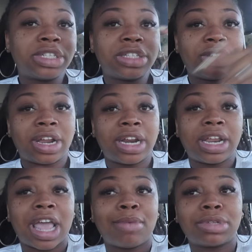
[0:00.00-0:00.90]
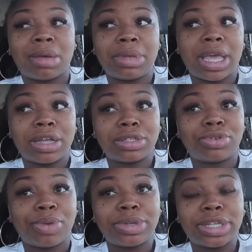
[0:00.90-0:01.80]
yesterday that the game was gonna be
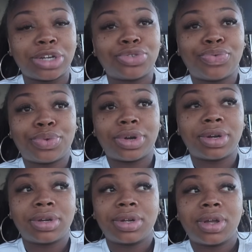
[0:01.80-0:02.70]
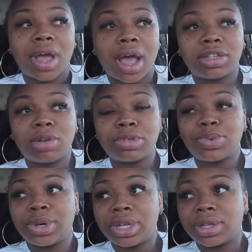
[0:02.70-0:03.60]
canceled and rescheduled for October
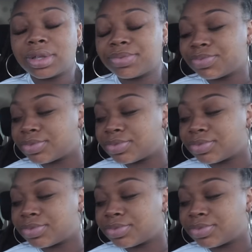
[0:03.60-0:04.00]
20th.